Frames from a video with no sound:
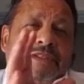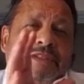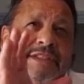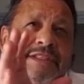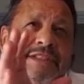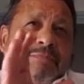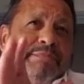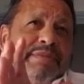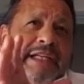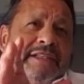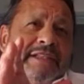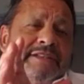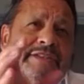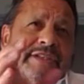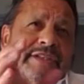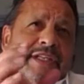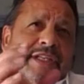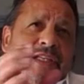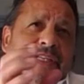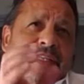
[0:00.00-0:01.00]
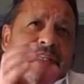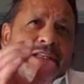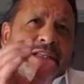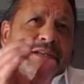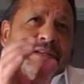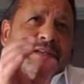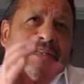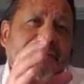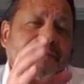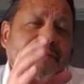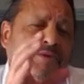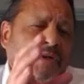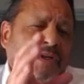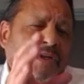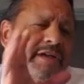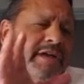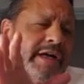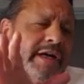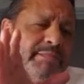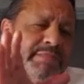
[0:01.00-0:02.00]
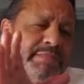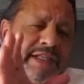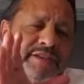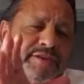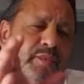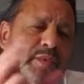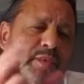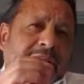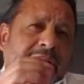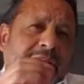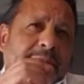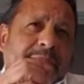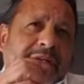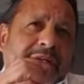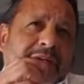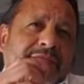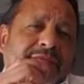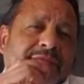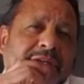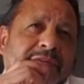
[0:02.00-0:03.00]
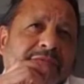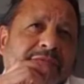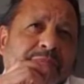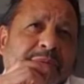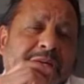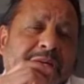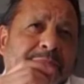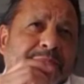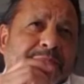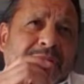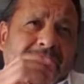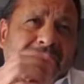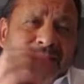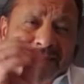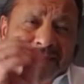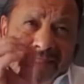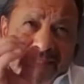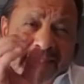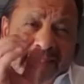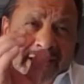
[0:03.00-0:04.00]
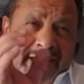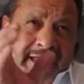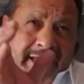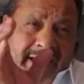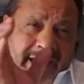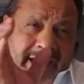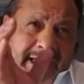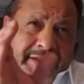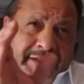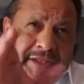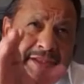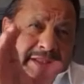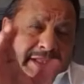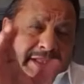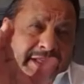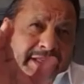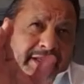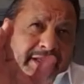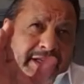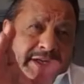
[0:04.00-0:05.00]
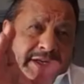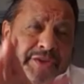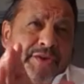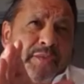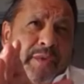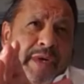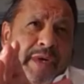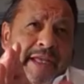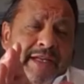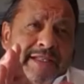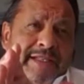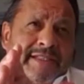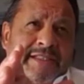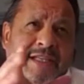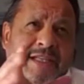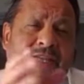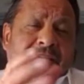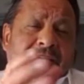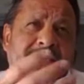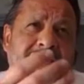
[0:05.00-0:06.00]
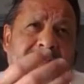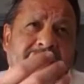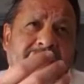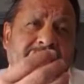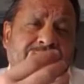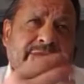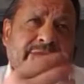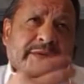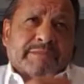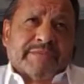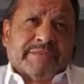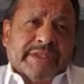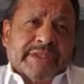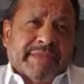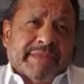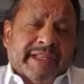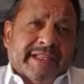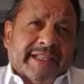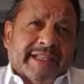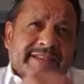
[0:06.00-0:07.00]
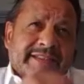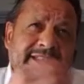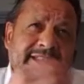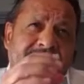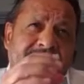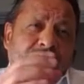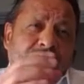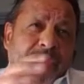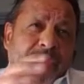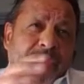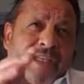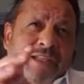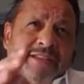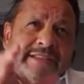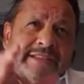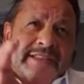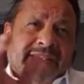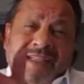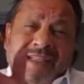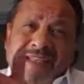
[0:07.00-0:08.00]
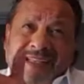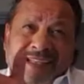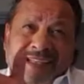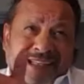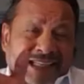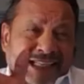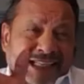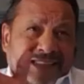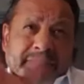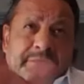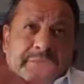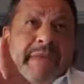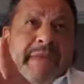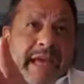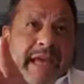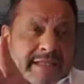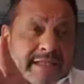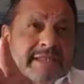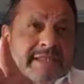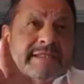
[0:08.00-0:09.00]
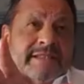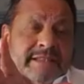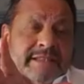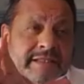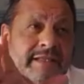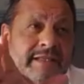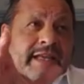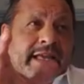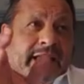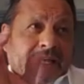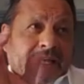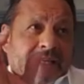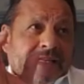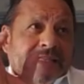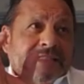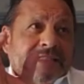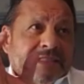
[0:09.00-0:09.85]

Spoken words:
complexity or a complex web of pipelines. I think the other way to say it, from somebody that's in the weeds, it's a mess, and